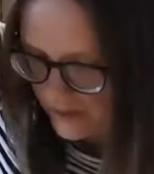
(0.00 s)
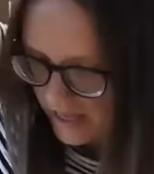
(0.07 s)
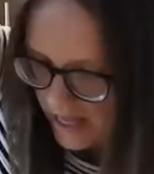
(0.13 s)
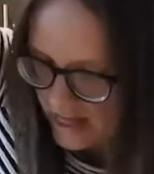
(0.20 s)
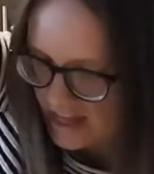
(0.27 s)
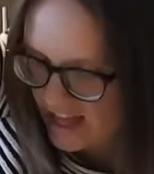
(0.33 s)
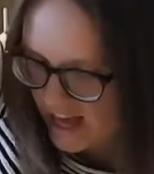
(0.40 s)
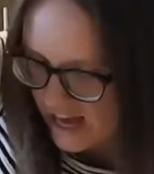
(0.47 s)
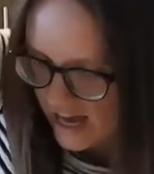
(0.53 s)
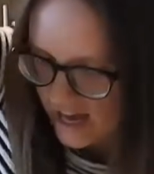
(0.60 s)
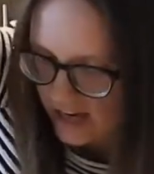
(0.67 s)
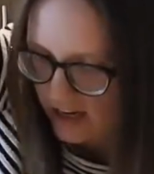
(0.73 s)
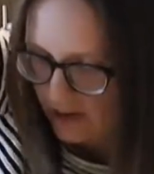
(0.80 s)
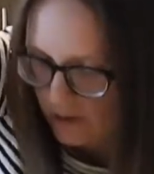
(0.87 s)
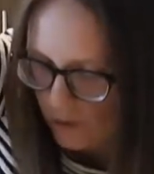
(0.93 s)
and
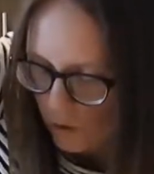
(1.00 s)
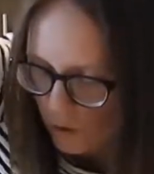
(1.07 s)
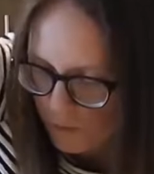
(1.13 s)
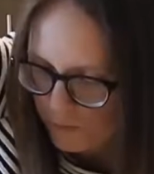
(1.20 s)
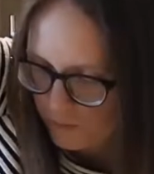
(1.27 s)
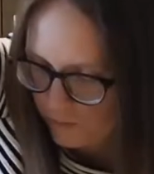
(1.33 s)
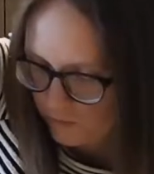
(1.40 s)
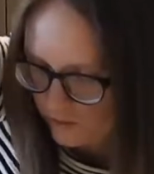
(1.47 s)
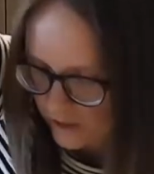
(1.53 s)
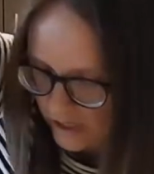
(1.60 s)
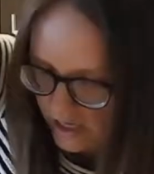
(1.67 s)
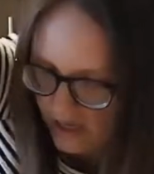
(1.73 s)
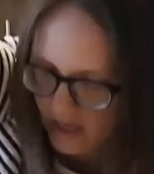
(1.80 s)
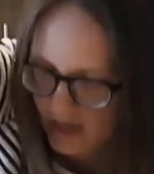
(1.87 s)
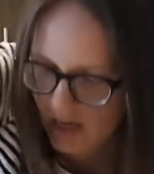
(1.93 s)
then
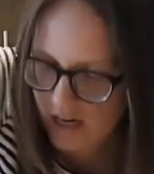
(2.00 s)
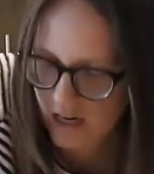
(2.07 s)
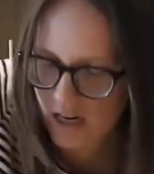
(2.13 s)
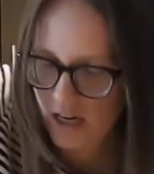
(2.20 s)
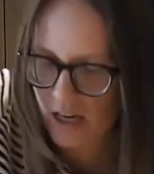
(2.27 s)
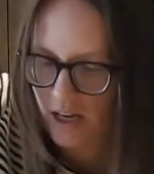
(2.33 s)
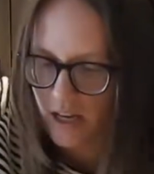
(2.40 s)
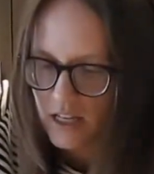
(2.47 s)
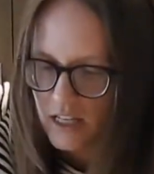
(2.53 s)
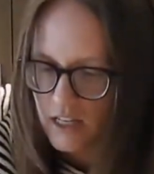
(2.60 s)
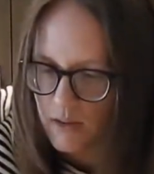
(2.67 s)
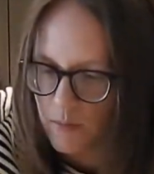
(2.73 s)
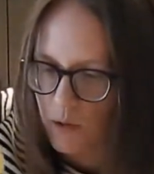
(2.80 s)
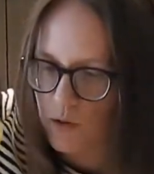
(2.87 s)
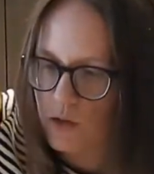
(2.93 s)
hopefully it's
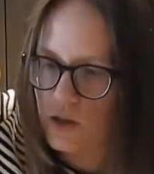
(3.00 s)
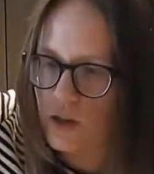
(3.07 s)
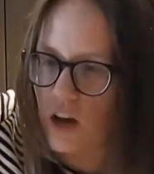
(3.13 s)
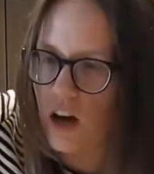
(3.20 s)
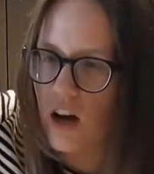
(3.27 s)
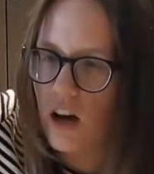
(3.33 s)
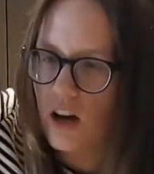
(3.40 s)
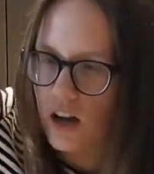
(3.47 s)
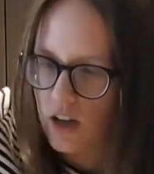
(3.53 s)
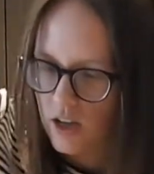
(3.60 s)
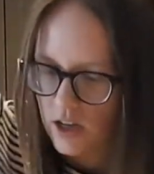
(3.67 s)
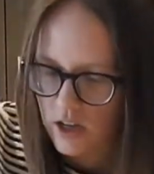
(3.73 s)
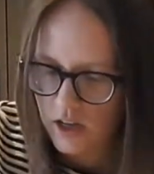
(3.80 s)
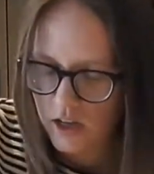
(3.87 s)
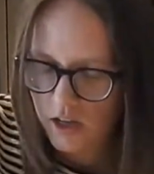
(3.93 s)
supposed to
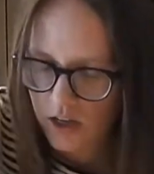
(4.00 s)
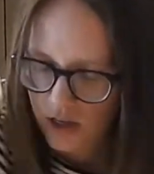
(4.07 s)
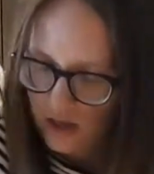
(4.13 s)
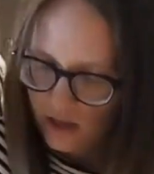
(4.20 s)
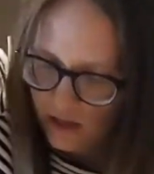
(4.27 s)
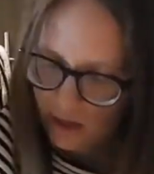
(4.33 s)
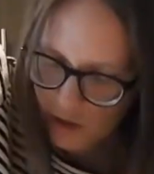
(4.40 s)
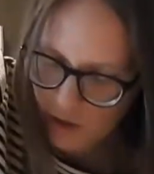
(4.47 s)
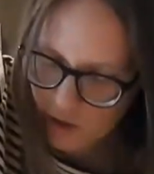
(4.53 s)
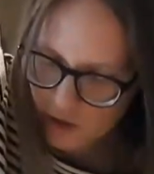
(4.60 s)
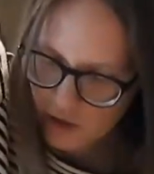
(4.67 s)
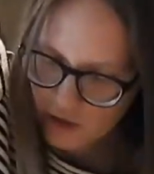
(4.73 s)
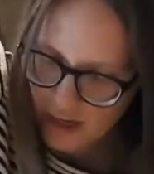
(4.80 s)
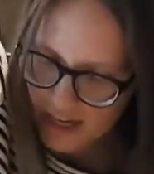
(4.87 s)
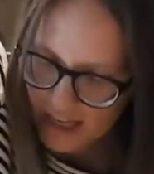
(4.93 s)

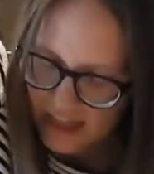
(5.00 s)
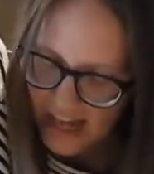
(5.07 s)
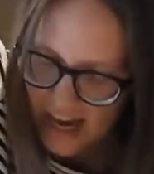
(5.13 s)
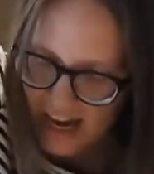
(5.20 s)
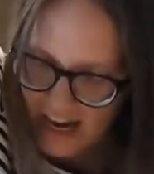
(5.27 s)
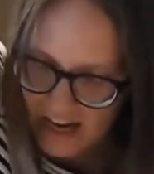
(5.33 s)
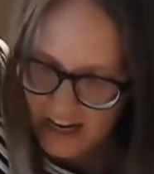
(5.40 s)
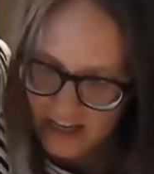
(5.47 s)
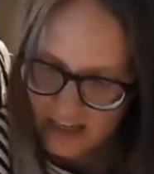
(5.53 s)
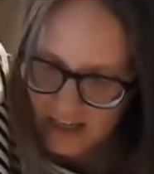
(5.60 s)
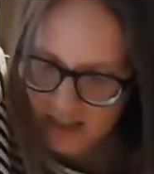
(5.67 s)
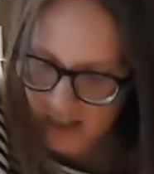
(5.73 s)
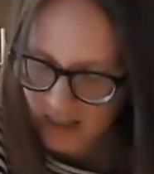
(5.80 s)
look like that.